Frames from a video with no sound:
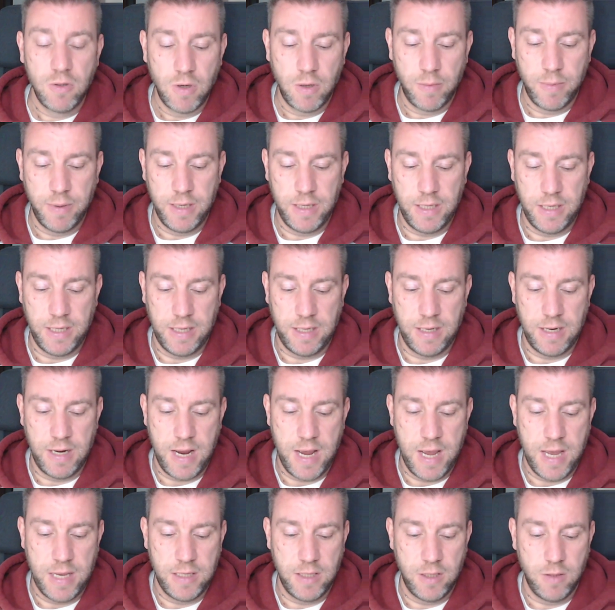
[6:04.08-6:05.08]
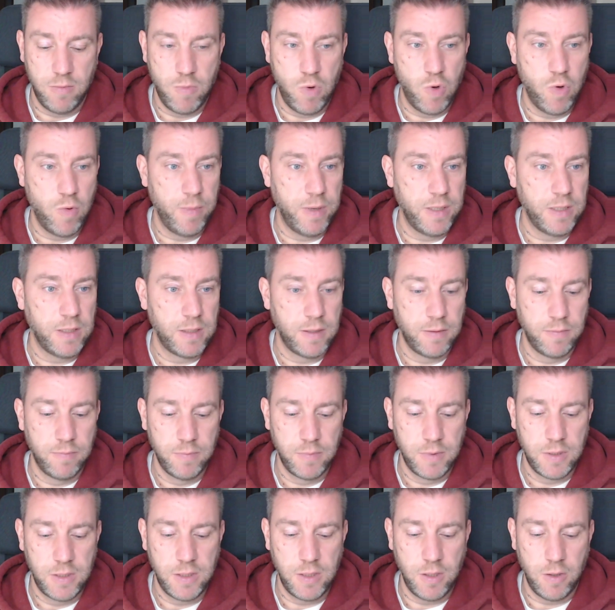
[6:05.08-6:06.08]
about it at the moment.
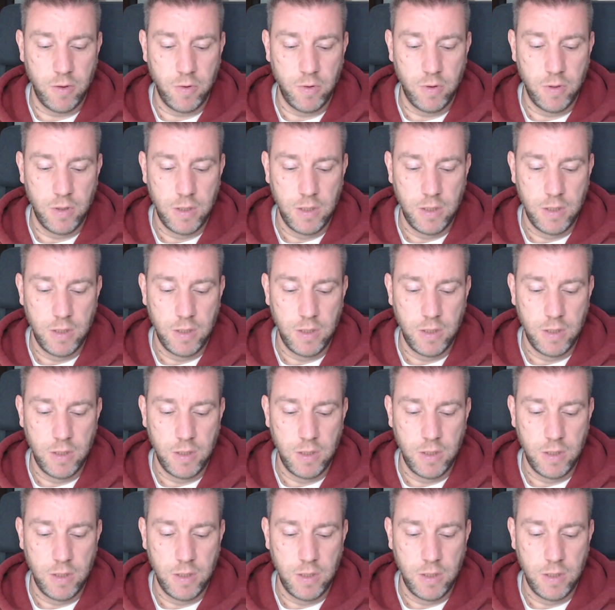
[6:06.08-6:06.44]
So